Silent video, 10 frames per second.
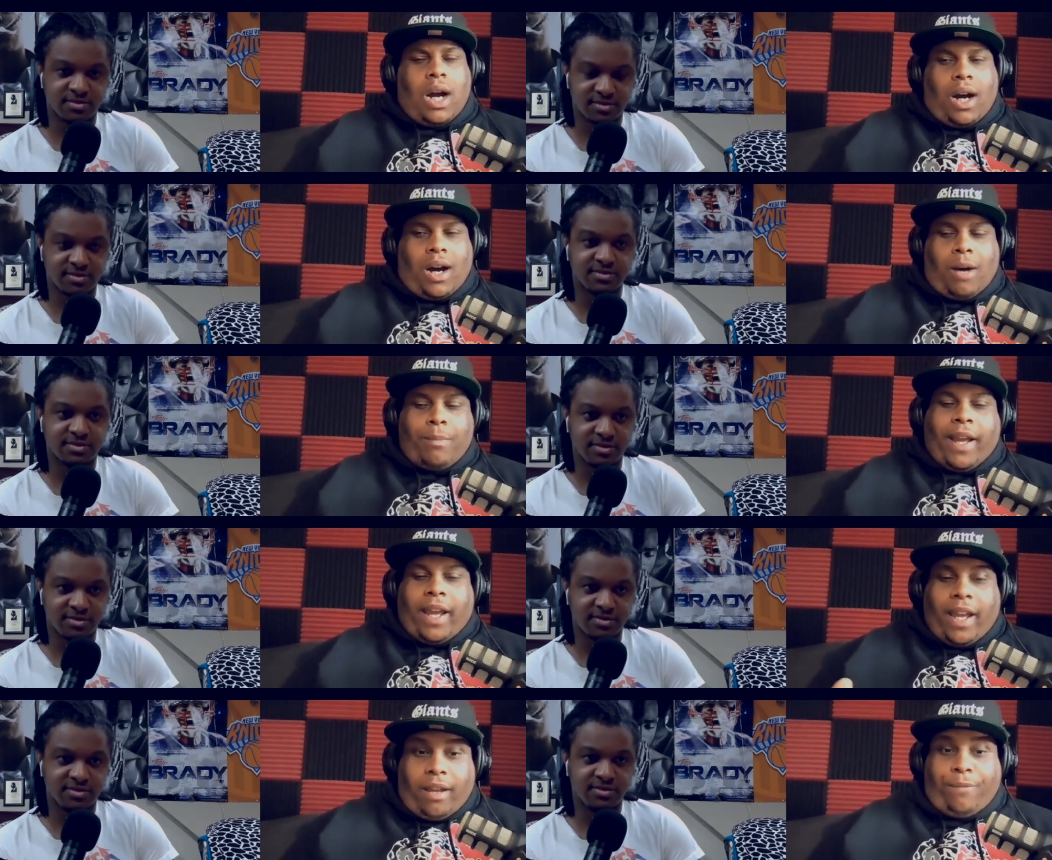Speaker 1: Um,
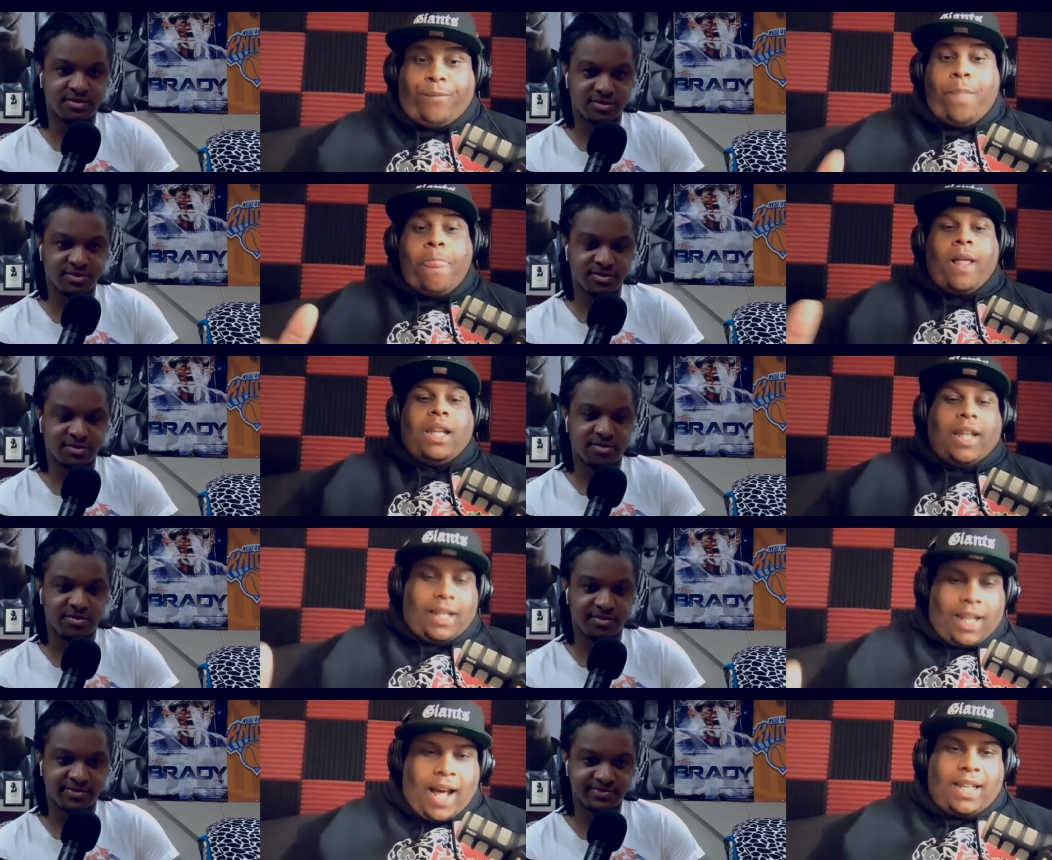if
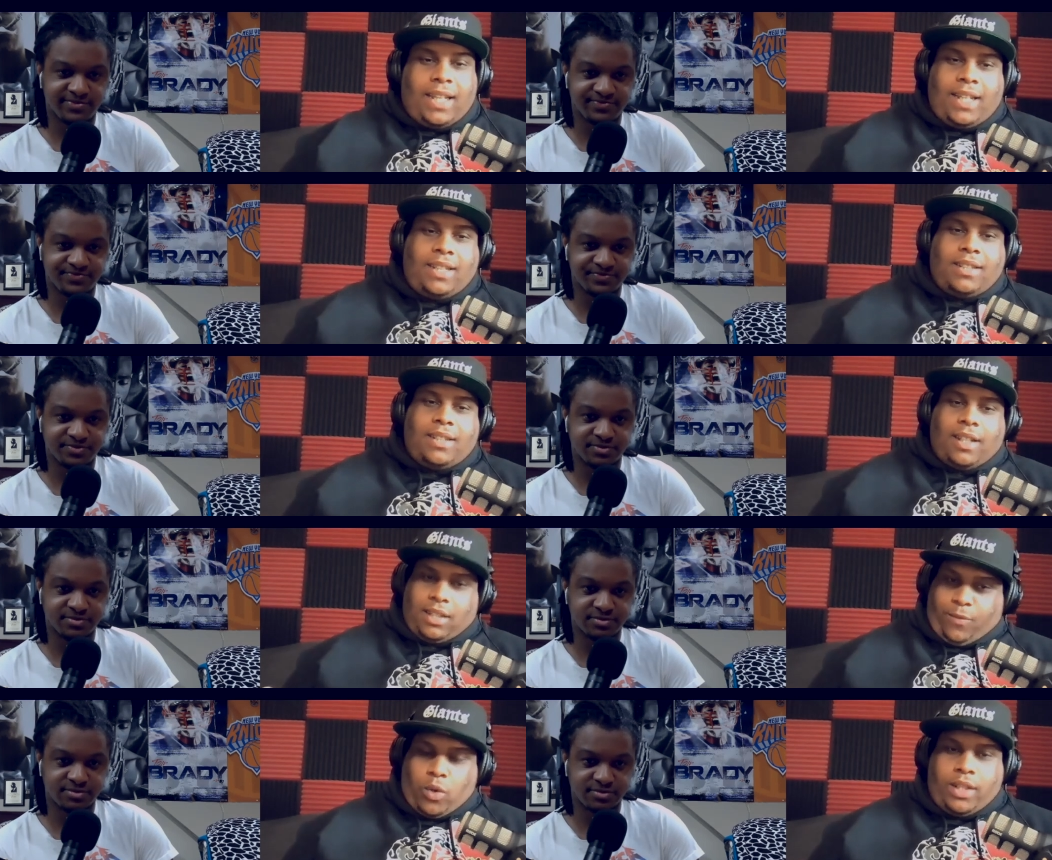Laila Ali
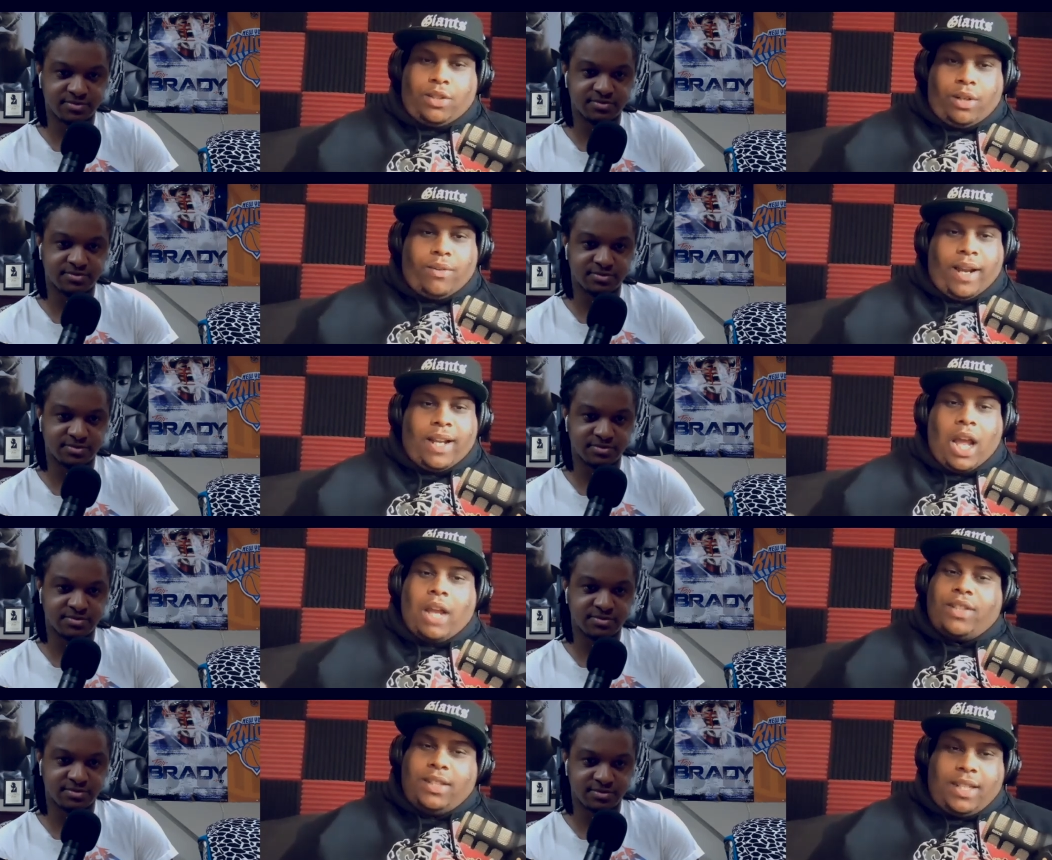is 43 right now.
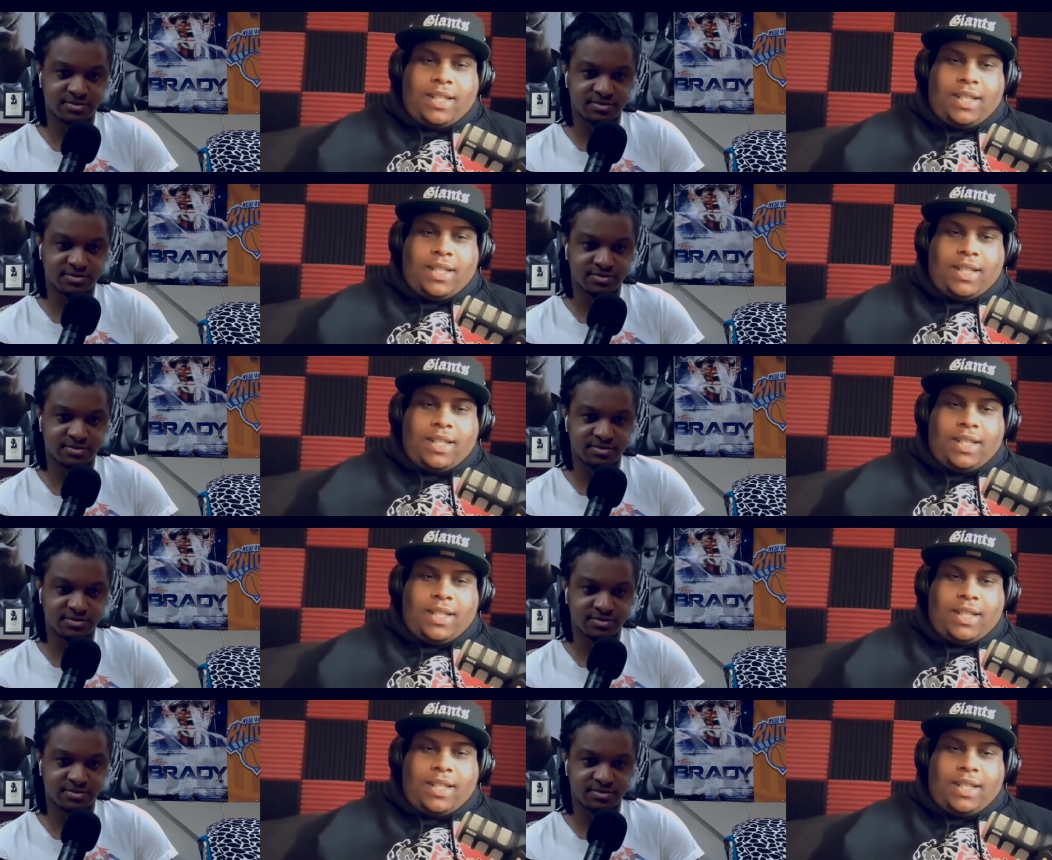If she did